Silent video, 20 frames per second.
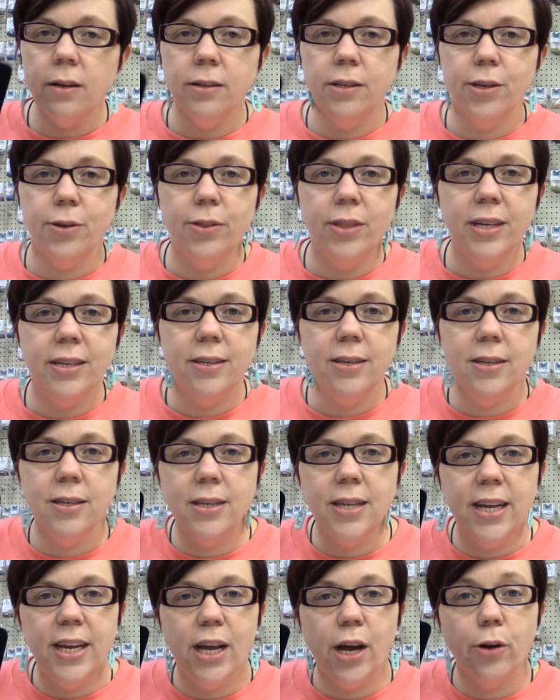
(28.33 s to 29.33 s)
So this
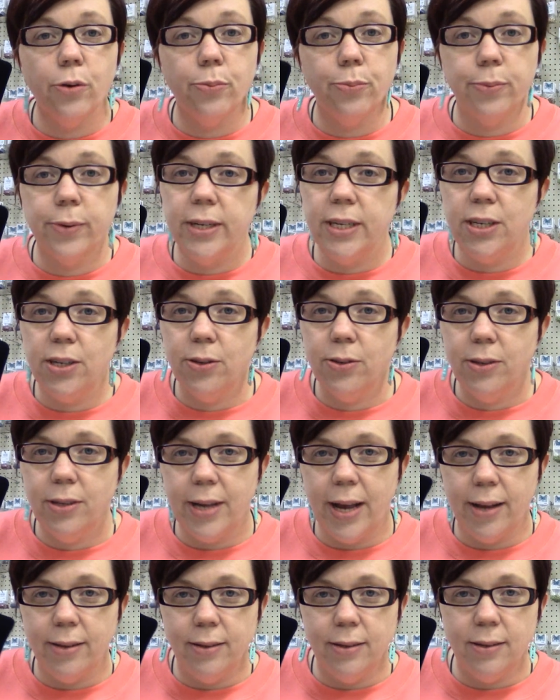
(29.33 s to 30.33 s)
is the original
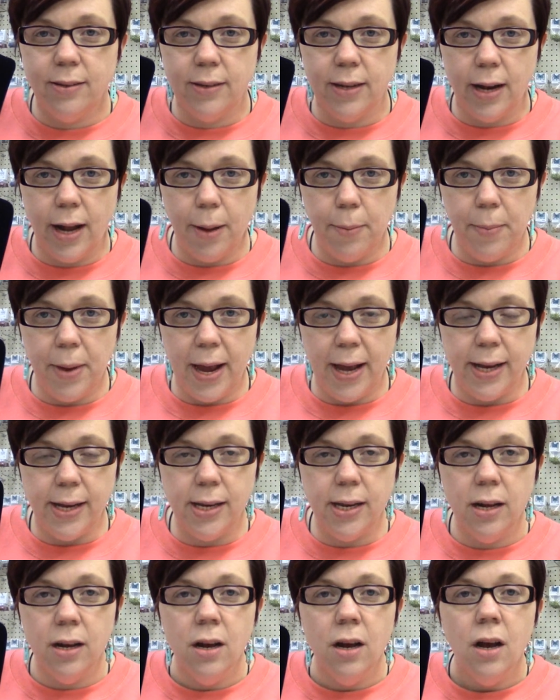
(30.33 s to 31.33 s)
necklace that I
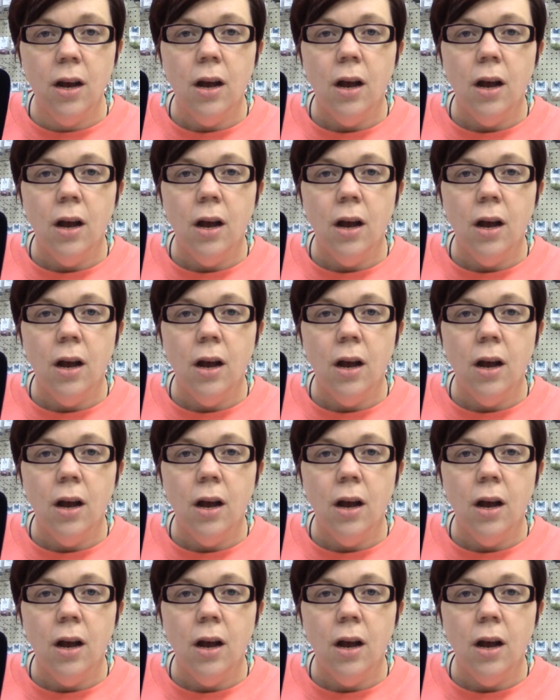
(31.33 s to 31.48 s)
made.